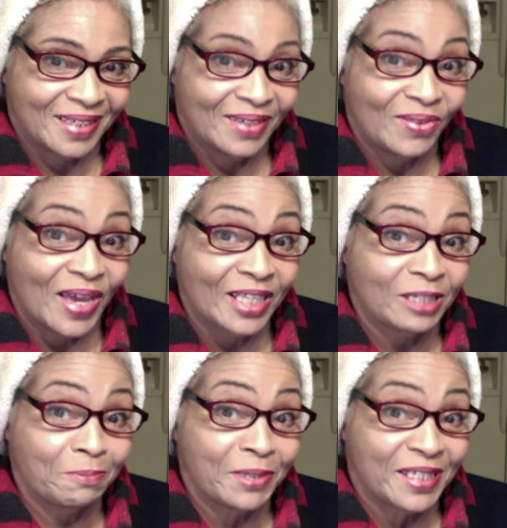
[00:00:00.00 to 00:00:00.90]
That's
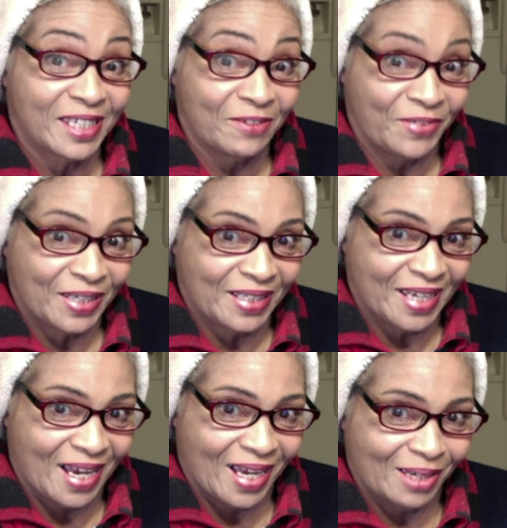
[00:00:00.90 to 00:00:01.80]
Pacific
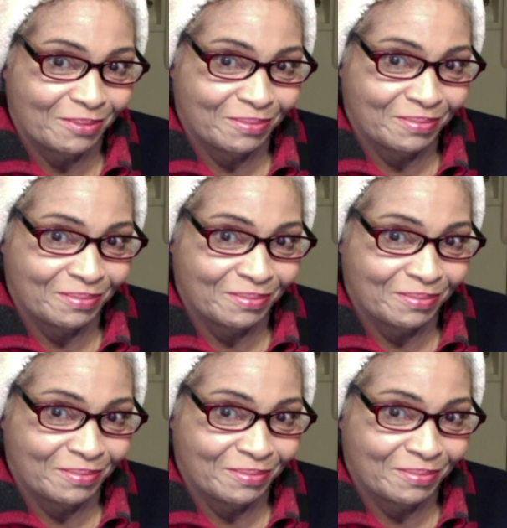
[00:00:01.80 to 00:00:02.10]
time.